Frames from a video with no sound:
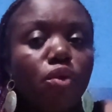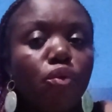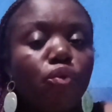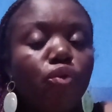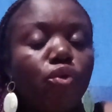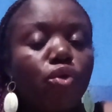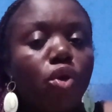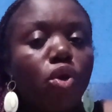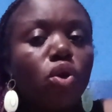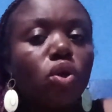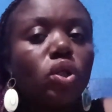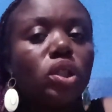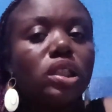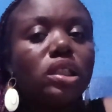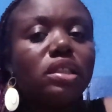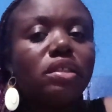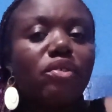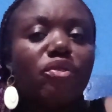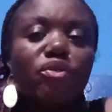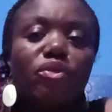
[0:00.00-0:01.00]
for
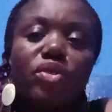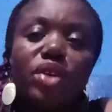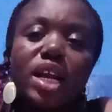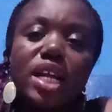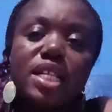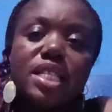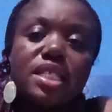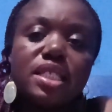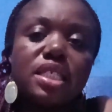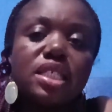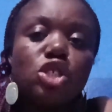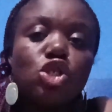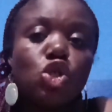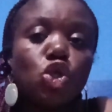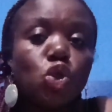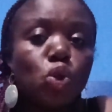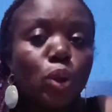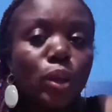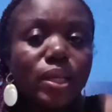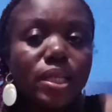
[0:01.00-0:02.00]
different
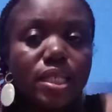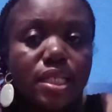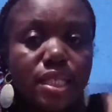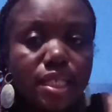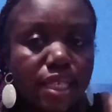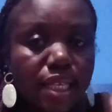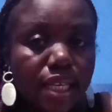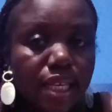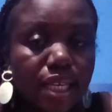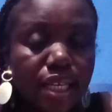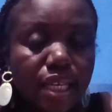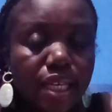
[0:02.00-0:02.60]
joystick,